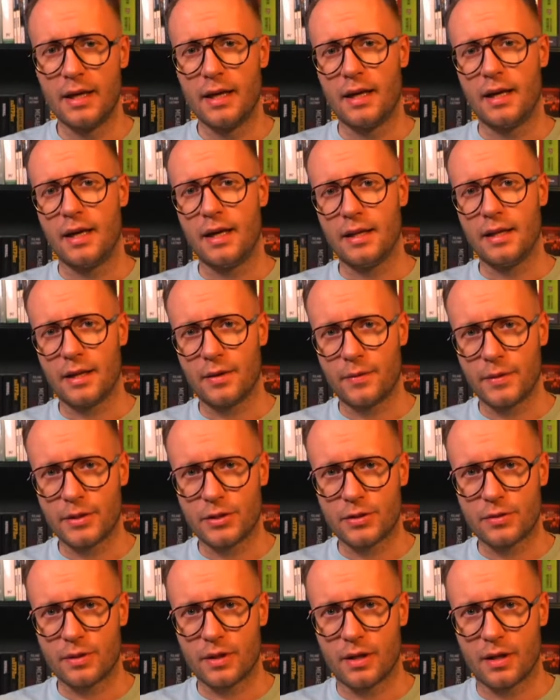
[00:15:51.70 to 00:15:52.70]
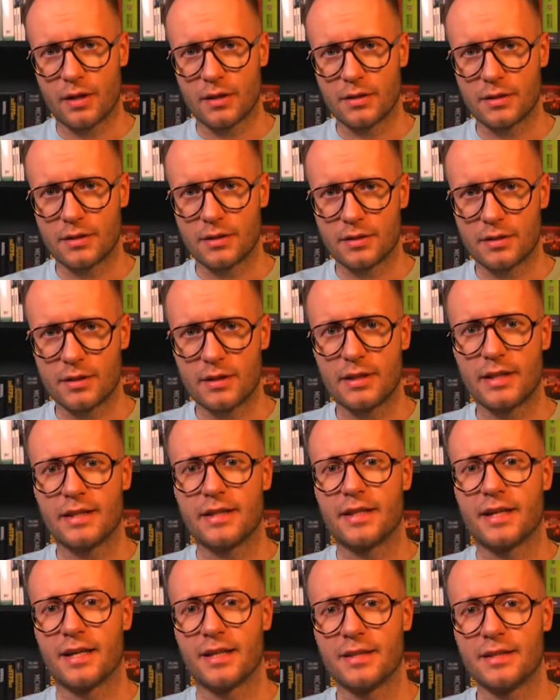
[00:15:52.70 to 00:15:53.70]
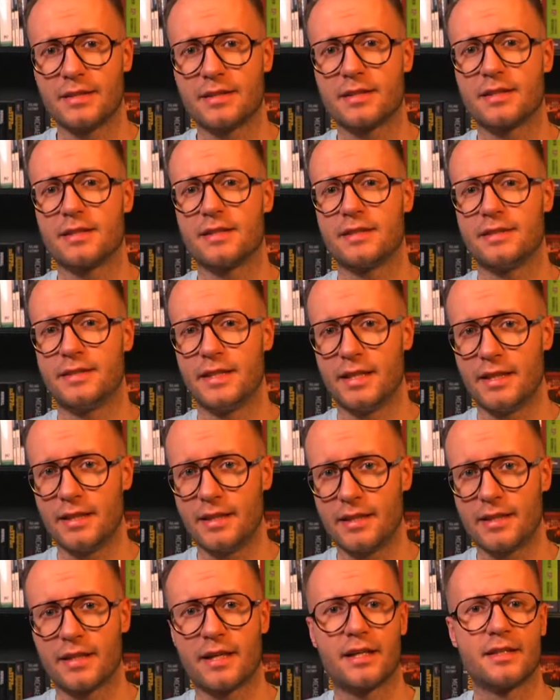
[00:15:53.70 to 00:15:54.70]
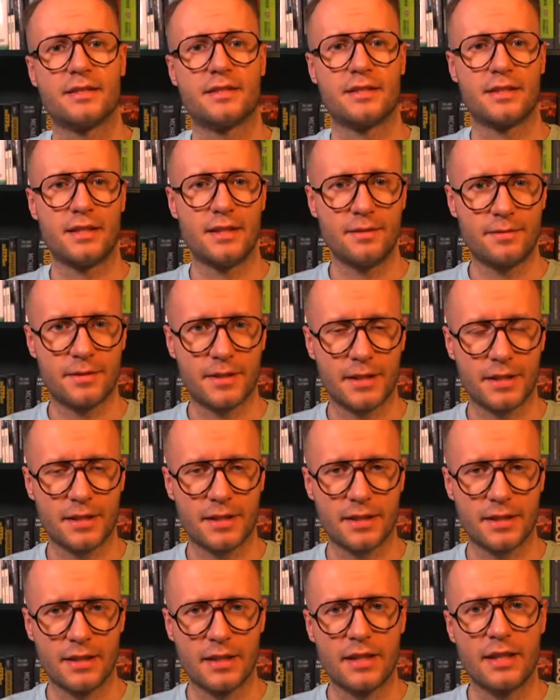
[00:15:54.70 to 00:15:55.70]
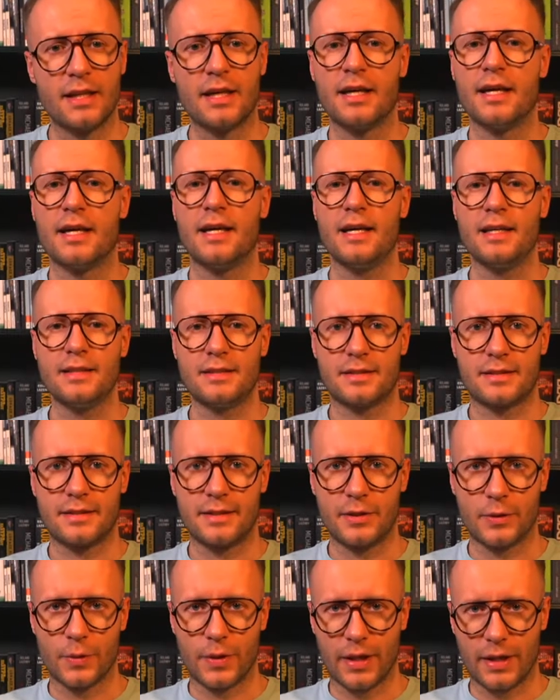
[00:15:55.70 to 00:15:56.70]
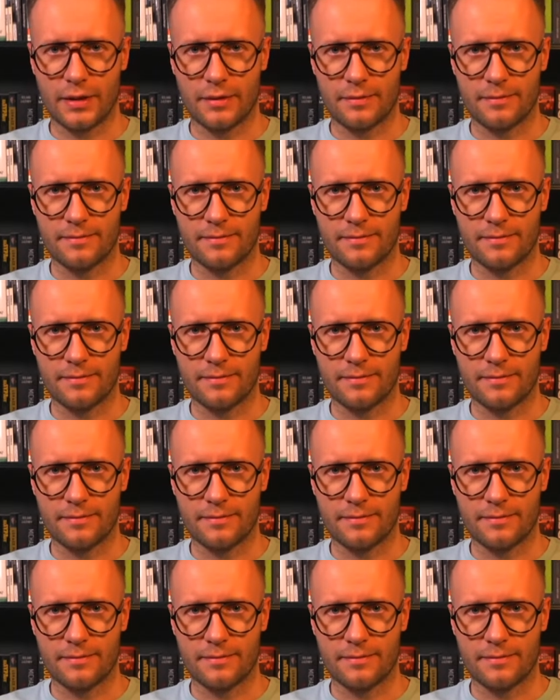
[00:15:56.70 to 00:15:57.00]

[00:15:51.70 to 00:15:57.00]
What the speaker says: And I wish you guys a nice day, a nice evening, and see you then.